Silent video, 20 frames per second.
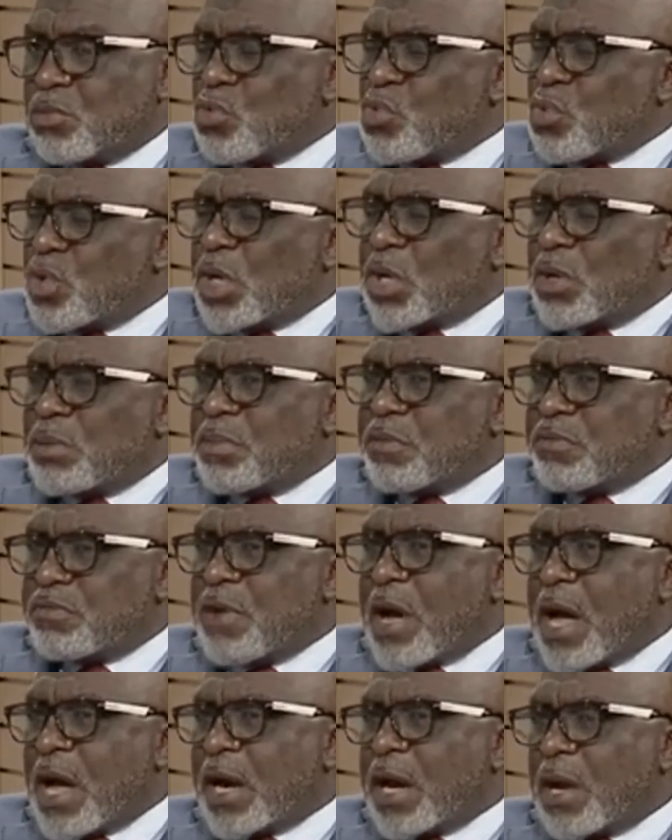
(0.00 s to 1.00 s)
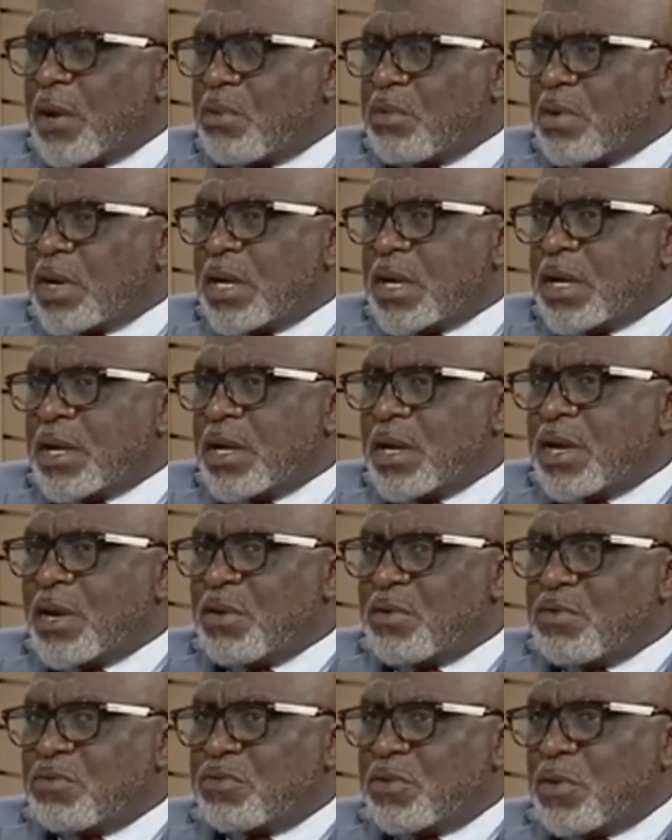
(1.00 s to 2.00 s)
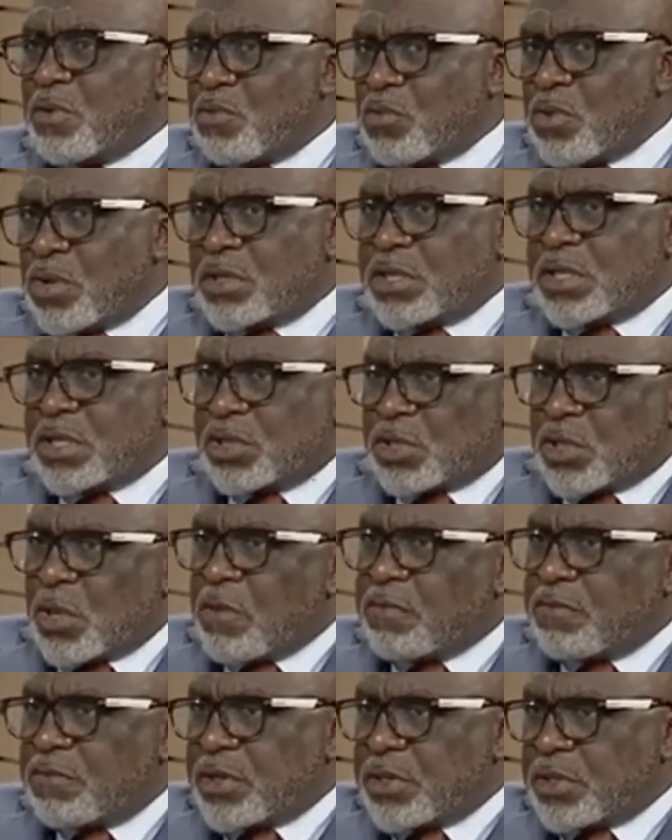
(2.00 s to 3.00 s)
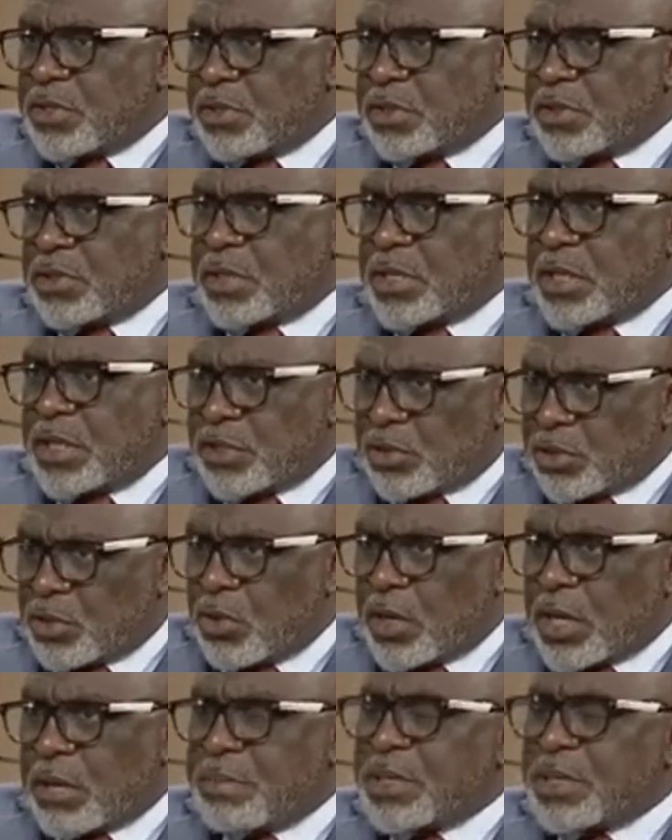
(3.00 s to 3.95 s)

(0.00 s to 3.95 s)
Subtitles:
will not be far away from what his office is doing.